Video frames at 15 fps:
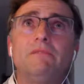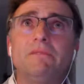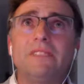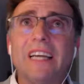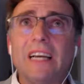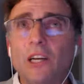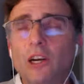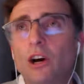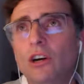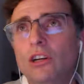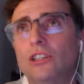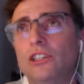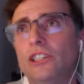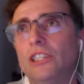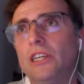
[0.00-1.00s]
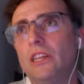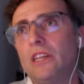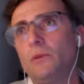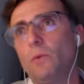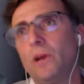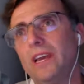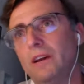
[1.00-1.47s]
technology
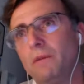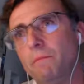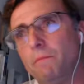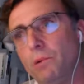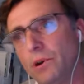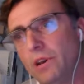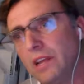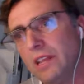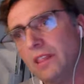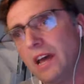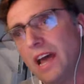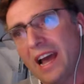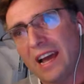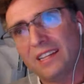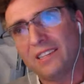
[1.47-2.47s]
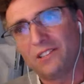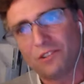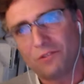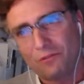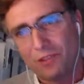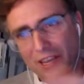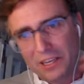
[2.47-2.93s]
that we can put in the hands
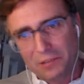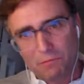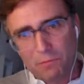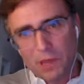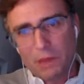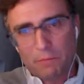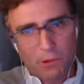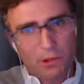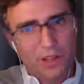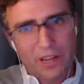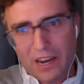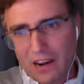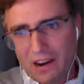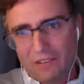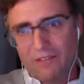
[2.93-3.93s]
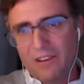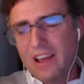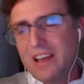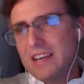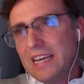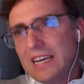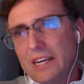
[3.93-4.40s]
of these people that have
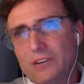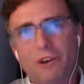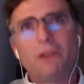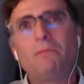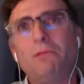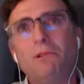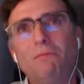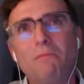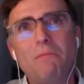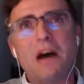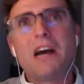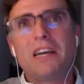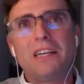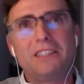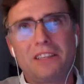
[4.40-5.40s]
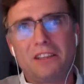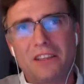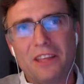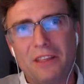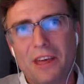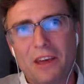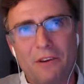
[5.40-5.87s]
incredible minds and
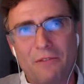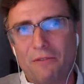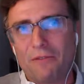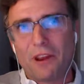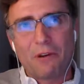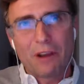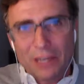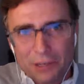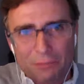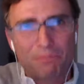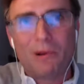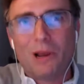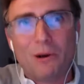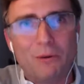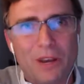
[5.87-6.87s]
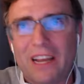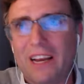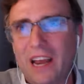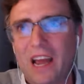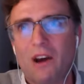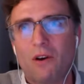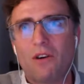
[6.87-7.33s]
that they're exploding
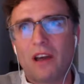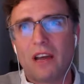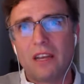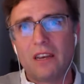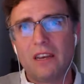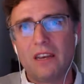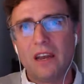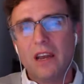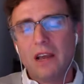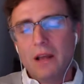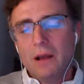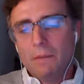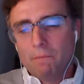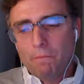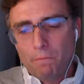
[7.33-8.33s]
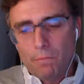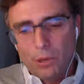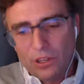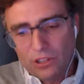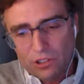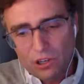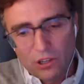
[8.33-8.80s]
now, and
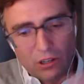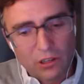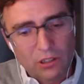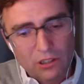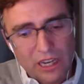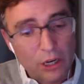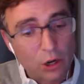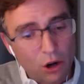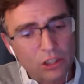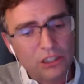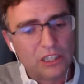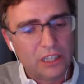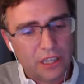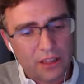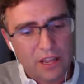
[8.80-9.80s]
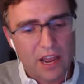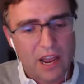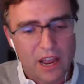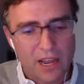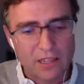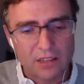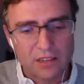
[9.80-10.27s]
put certain technology in their
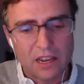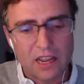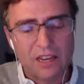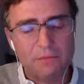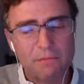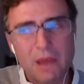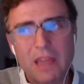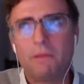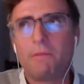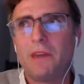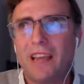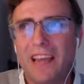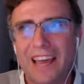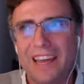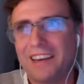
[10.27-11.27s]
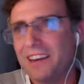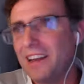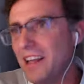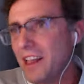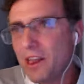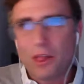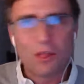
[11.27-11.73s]
hands and maybe get
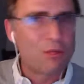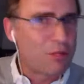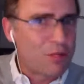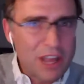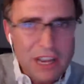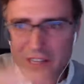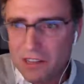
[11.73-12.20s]
things